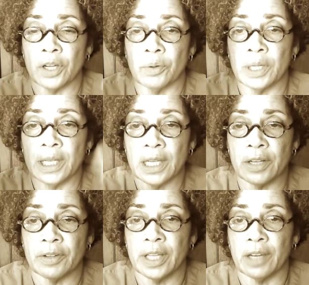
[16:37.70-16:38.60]
here
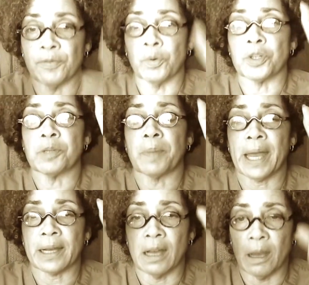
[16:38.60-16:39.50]
and then forced
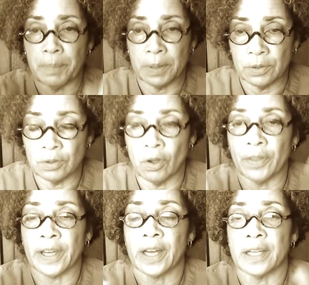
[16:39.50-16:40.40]
back up and all
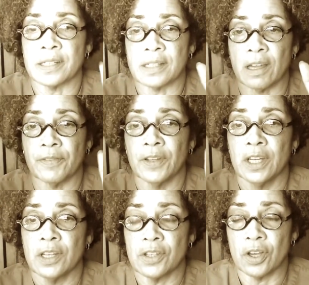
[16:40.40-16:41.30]
that kind of stuff.
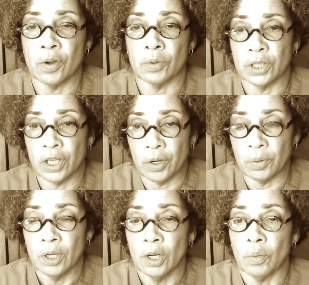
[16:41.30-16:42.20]
So,
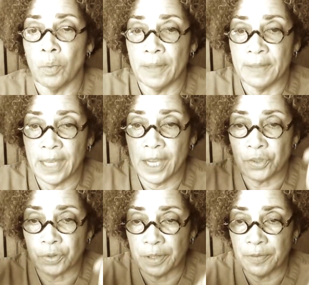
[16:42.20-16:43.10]
when the
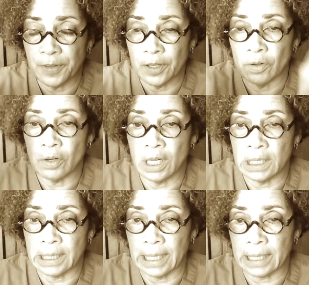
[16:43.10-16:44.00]
atria fill,
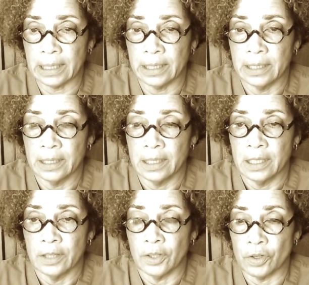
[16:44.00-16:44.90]
click,
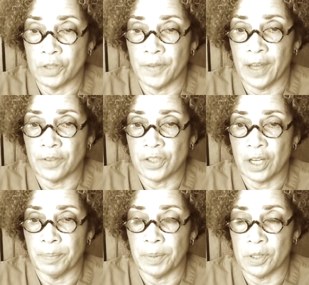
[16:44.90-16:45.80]
those valves
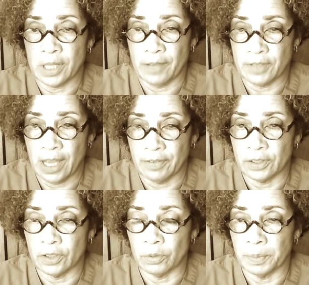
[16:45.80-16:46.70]
shut, because they have to have a
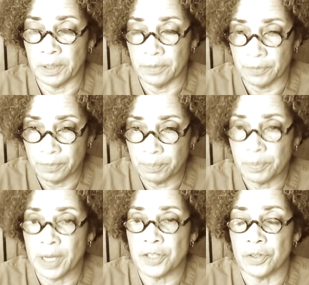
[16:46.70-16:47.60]
little bit of
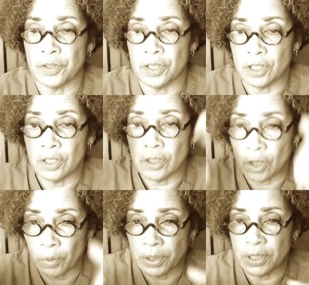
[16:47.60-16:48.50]
pressure to
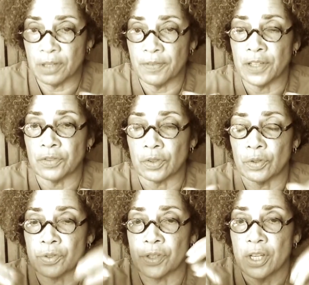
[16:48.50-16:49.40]
go into the
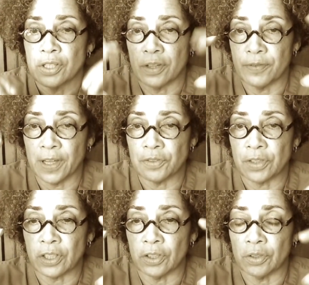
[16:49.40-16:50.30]
ventricles. So the
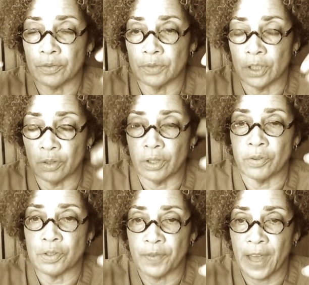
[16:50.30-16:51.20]
ventricular,
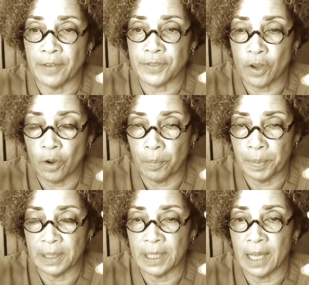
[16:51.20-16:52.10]
those valves
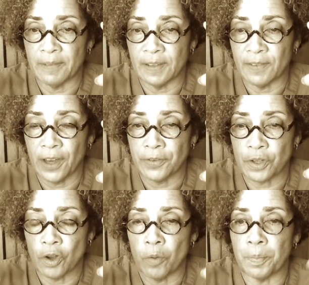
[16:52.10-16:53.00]
open, the AV valves
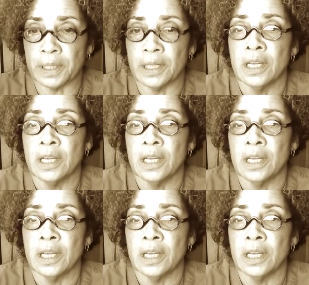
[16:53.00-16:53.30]
open.